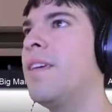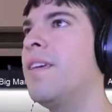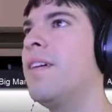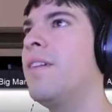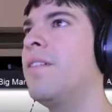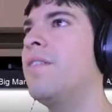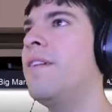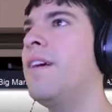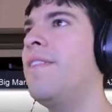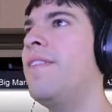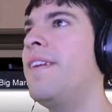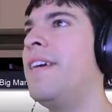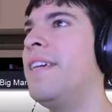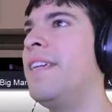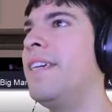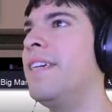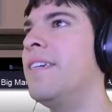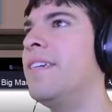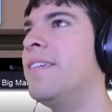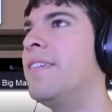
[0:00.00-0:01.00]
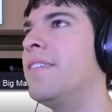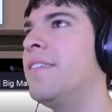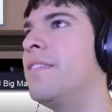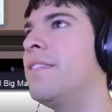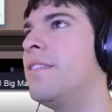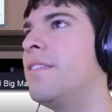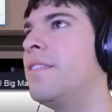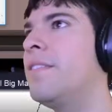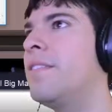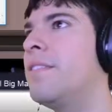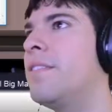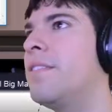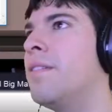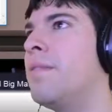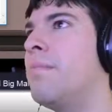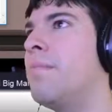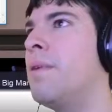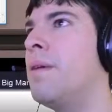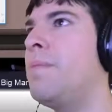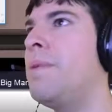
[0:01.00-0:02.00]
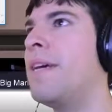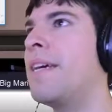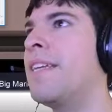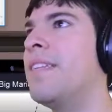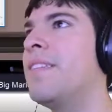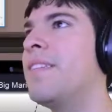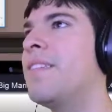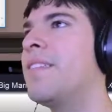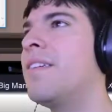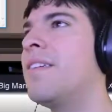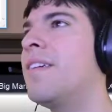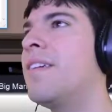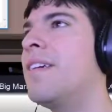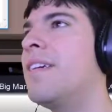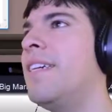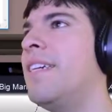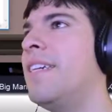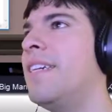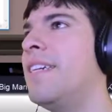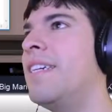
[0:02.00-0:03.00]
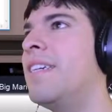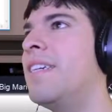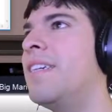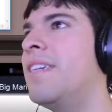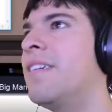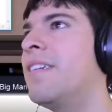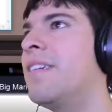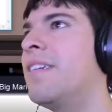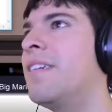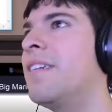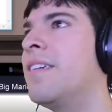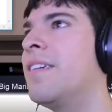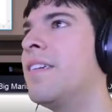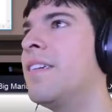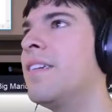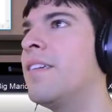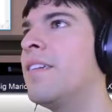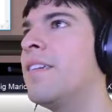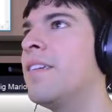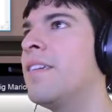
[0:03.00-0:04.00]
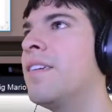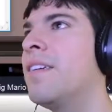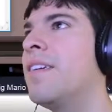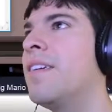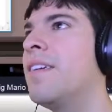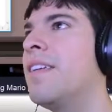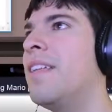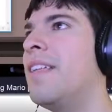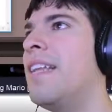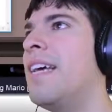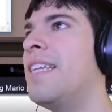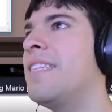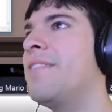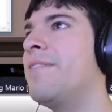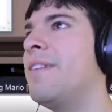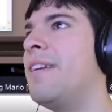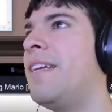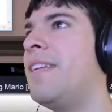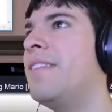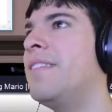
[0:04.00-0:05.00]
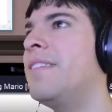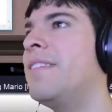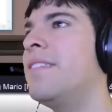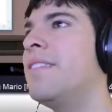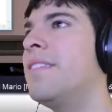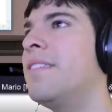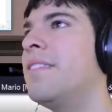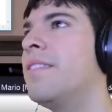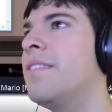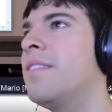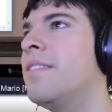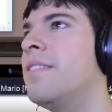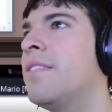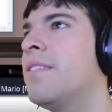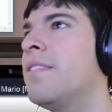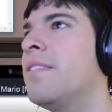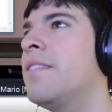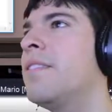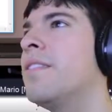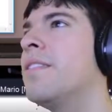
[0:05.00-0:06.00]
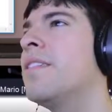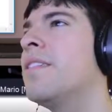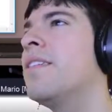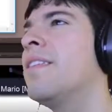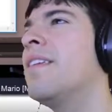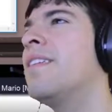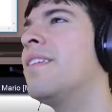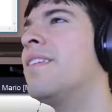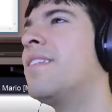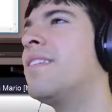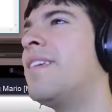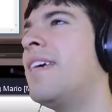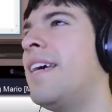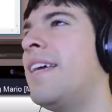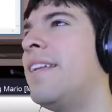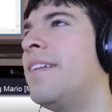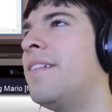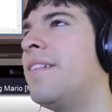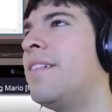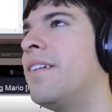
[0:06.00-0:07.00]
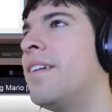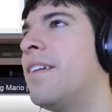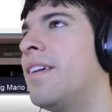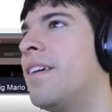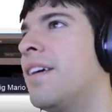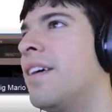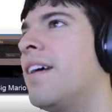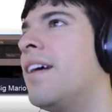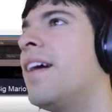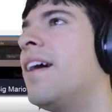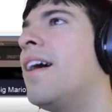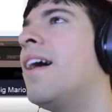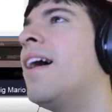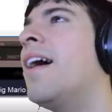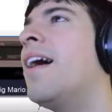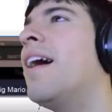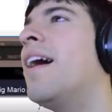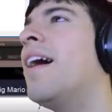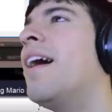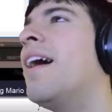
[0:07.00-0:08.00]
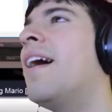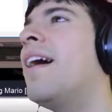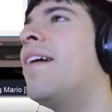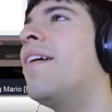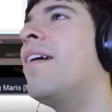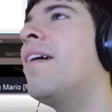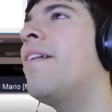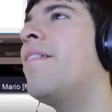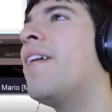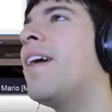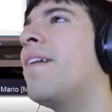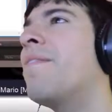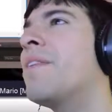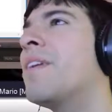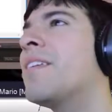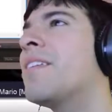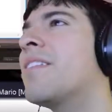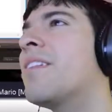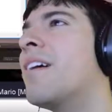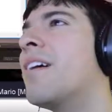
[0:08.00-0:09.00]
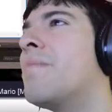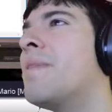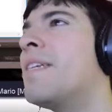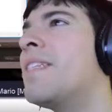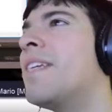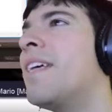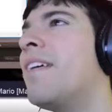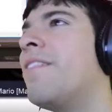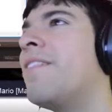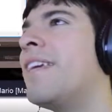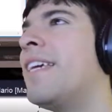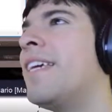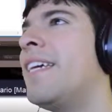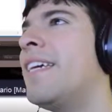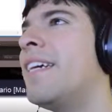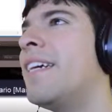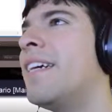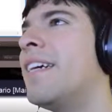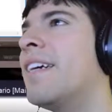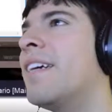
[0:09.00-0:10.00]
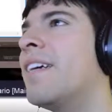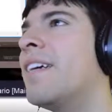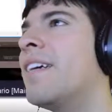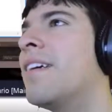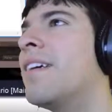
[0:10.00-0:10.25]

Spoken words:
Ooh, I have an idea. Maybe I can start here. That's what I'll do. This is 10. I'm going to start myself here.